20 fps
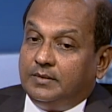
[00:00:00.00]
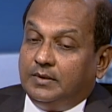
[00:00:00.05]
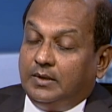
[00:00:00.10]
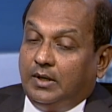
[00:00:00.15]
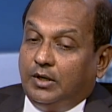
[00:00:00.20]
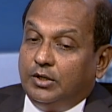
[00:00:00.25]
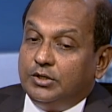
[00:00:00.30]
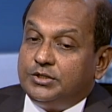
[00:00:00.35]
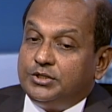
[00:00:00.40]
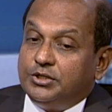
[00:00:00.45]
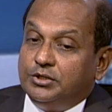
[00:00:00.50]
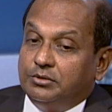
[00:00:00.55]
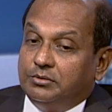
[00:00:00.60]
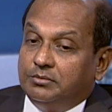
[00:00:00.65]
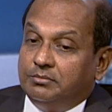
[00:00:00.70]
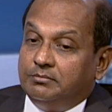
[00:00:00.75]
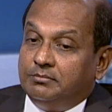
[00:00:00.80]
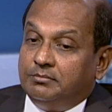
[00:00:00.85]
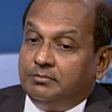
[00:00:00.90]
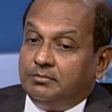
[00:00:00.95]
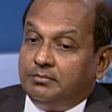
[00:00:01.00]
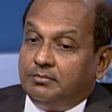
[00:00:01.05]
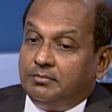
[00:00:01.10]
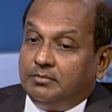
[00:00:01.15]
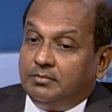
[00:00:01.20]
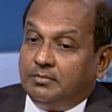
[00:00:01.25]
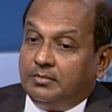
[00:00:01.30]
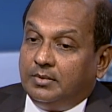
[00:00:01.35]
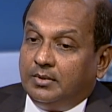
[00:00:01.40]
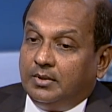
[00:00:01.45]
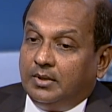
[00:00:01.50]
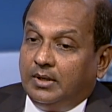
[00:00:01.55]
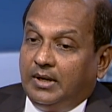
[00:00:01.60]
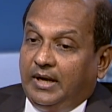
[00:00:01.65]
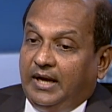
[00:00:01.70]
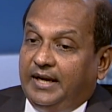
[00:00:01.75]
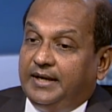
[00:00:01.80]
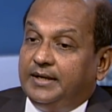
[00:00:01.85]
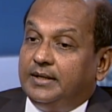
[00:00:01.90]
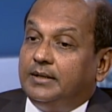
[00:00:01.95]
also
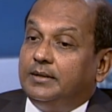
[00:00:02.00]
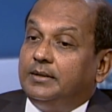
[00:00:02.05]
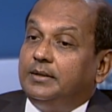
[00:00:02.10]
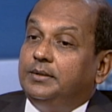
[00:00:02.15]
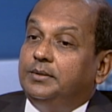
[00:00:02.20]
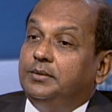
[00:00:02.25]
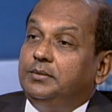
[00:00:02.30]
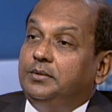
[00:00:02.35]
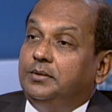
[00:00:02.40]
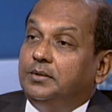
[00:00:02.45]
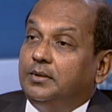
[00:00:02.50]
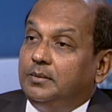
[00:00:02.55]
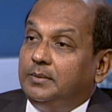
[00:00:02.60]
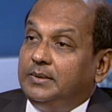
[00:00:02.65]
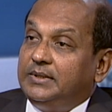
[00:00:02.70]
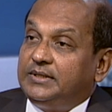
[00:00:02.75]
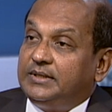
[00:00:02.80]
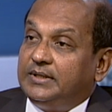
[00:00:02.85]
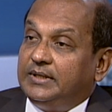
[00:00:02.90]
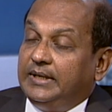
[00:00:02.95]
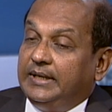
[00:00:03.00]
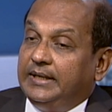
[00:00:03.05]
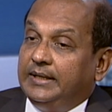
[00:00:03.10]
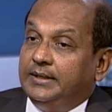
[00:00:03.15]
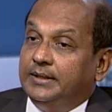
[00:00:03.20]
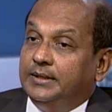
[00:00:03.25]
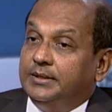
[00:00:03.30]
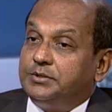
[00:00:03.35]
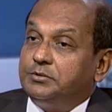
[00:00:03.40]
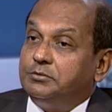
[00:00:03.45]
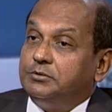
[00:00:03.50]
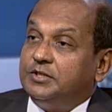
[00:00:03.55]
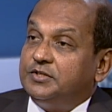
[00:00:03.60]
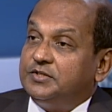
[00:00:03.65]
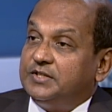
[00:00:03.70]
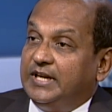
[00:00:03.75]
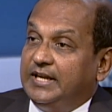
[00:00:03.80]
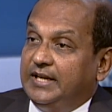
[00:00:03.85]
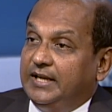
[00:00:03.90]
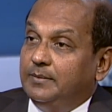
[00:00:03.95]
had a good growth in
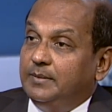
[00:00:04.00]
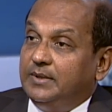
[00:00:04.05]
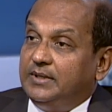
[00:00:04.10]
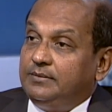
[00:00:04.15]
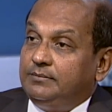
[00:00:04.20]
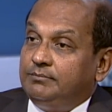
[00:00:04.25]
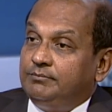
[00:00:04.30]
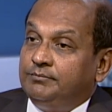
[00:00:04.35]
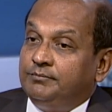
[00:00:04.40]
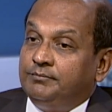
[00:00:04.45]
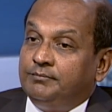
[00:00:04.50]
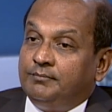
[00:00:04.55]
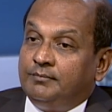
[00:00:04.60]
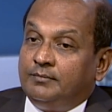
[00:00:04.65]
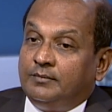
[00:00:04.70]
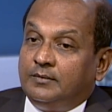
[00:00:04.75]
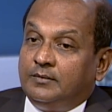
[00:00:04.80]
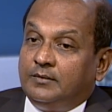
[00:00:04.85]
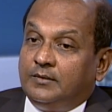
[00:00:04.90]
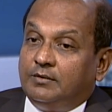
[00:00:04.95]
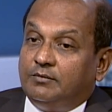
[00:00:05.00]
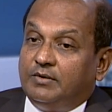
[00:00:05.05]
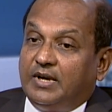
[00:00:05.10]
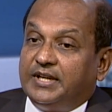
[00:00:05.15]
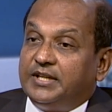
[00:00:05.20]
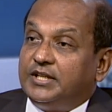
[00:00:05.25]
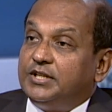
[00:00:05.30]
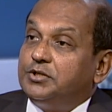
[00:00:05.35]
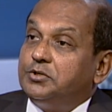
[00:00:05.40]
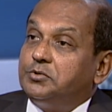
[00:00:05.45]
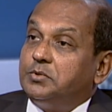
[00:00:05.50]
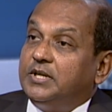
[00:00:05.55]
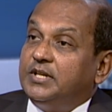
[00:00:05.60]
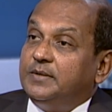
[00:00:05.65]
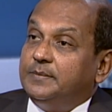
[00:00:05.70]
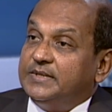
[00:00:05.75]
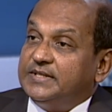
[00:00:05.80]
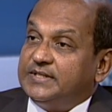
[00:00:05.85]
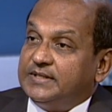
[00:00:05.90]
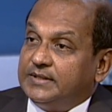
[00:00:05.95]
2011, running into
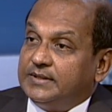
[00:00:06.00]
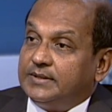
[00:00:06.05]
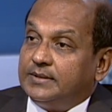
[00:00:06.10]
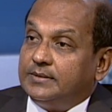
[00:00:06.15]
20%.